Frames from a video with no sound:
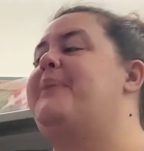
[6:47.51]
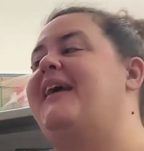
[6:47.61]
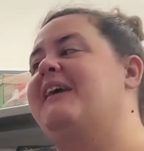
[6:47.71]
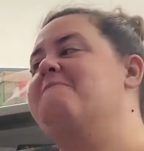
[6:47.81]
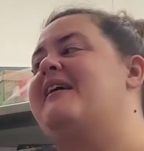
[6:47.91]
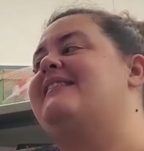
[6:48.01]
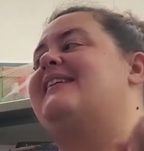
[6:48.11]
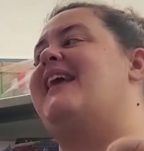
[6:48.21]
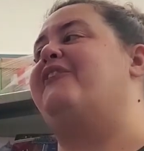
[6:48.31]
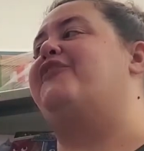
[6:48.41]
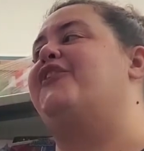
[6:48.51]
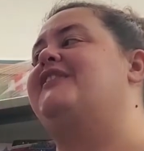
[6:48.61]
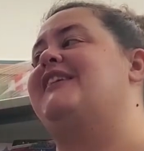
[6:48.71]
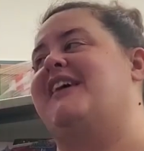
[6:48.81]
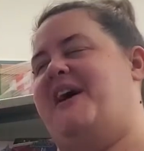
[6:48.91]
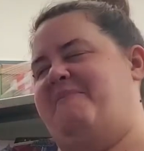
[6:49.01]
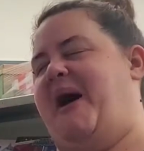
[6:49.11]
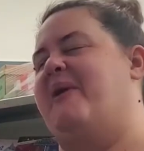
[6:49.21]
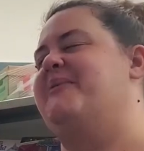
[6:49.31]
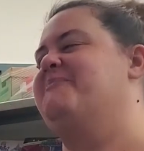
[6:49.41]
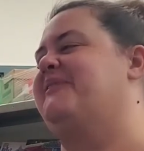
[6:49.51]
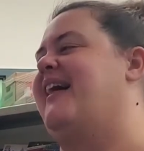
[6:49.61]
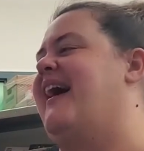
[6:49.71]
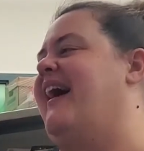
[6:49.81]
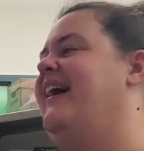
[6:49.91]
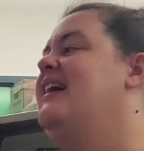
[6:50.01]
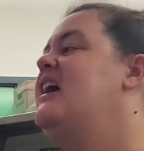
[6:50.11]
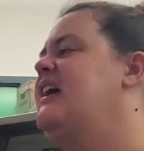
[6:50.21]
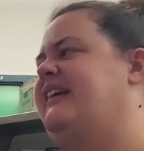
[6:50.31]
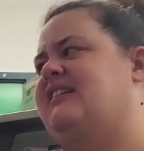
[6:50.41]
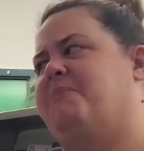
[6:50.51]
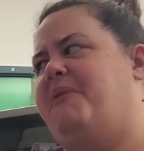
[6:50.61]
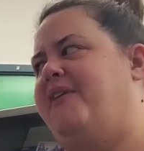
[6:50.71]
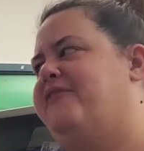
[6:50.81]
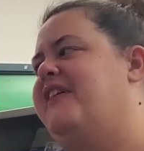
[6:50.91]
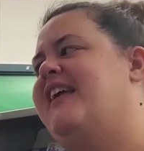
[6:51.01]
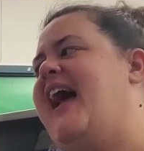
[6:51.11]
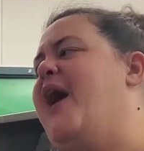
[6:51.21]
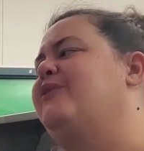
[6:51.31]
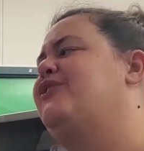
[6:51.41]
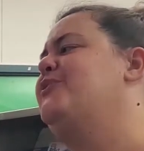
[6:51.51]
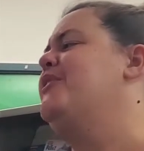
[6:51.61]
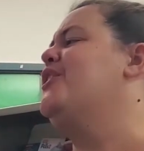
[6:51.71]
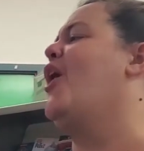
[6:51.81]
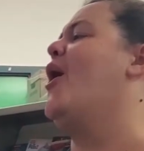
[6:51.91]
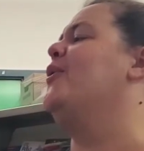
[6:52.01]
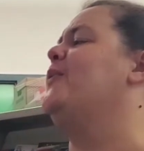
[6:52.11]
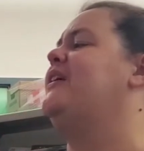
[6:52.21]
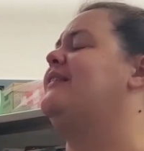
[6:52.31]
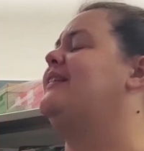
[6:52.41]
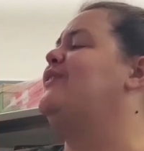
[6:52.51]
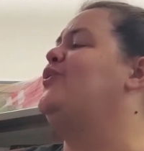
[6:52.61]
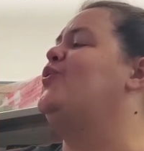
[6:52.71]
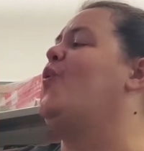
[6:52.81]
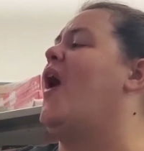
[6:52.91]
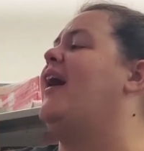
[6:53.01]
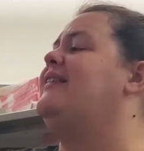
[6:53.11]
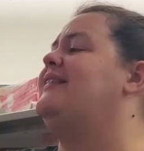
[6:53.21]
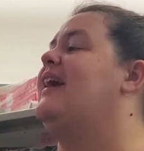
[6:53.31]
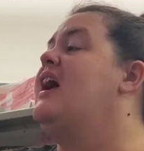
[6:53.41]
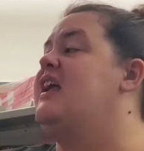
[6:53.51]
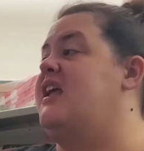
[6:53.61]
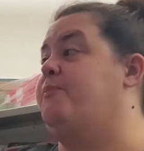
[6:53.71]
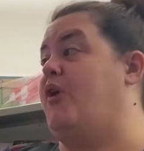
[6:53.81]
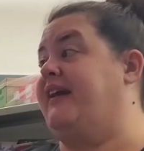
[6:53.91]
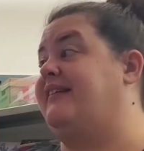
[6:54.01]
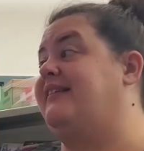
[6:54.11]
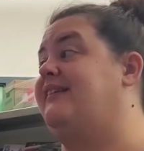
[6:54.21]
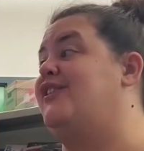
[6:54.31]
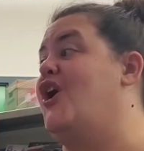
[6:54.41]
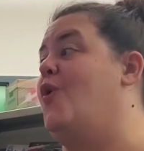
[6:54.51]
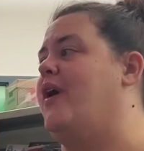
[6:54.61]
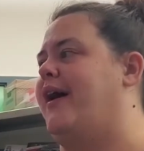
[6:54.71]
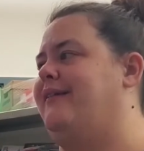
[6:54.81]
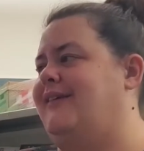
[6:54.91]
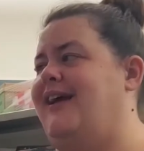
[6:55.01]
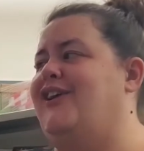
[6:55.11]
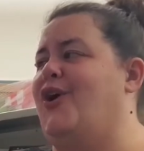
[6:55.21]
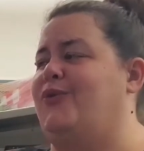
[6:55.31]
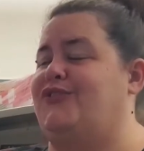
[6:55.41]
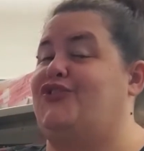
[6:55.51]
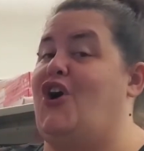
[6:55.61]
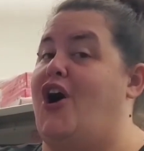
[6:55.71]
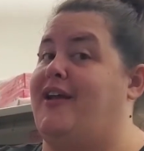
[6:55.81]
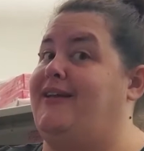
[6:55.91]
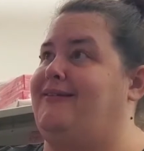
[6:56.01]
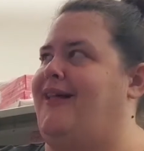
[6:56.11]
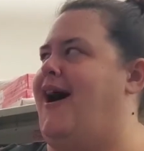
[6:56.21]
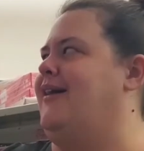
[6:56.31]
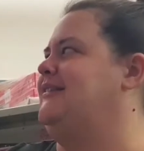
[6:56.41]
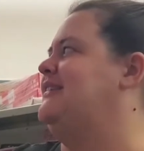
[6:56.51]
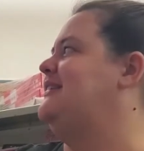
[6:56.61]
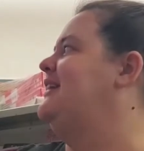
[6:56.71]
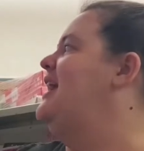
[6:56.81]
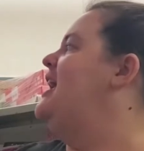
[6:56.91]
Pig makes an effort to come out and play. He's up off the couch doing cartwheels and squats. He practices yoga and goes jogging lots.